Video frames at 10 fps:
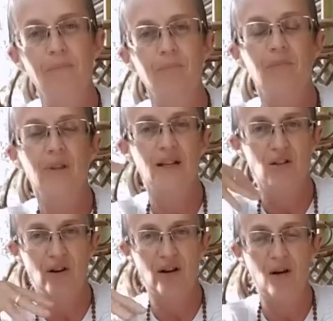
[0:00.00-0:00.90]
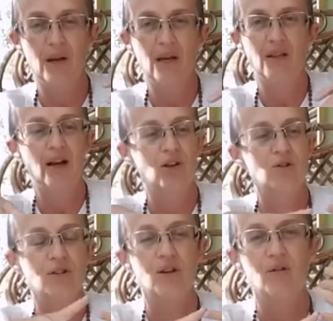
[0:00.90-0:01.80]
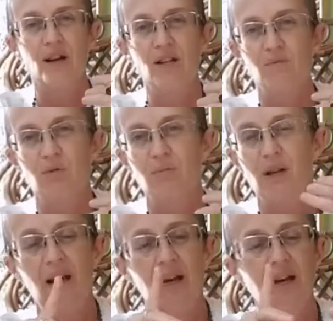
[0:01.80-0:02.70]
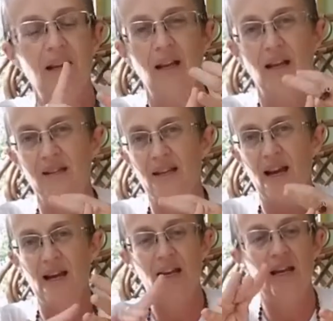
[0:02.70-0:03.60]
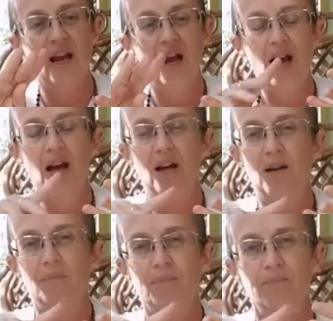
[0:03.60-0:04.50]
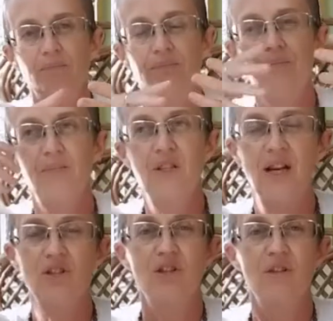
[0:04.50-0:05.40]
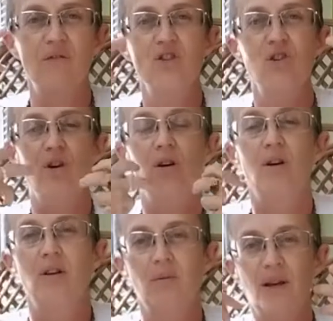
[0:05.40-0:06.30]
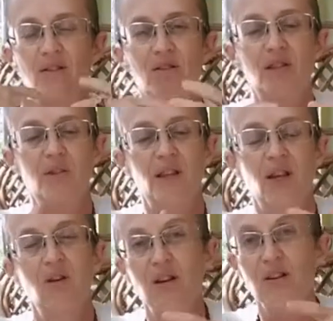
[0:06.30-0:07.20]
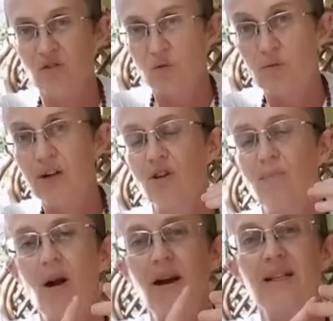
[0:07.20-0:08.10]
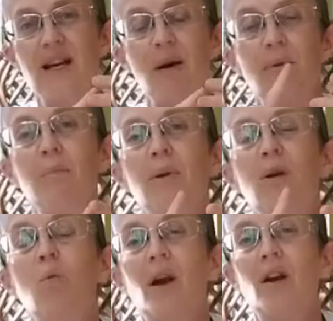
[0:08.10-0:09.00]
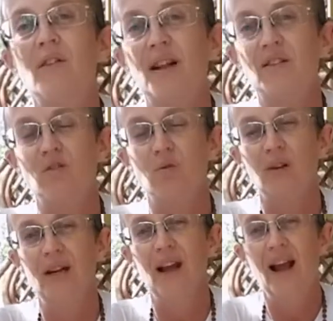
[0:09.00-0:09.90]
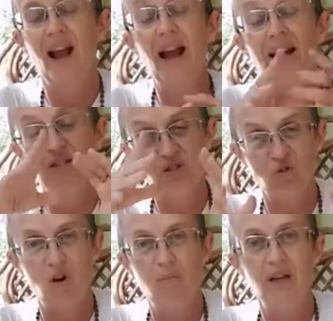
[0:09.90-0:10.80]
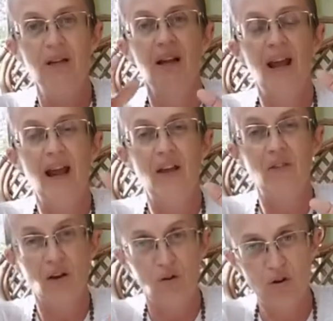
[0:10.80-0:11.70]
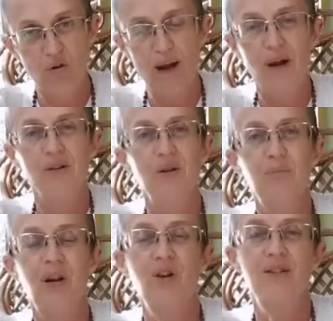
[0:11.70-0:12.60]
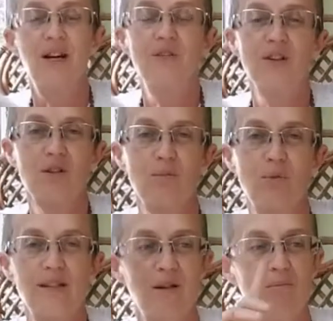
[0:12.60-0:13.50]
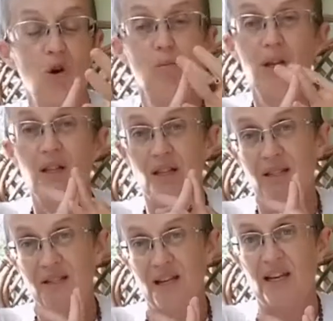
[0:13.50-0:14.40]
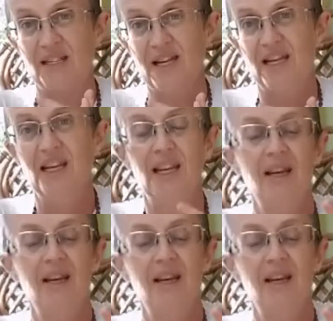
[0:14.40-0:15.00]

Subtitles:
that start coming. That usually creates ruminating, anxiety, tension of the jaw, the muscles, everything. You've got a story in your mind happening. Be aware of that story and stop it, and then look around and bring yourself into the present moment. That's the second technique.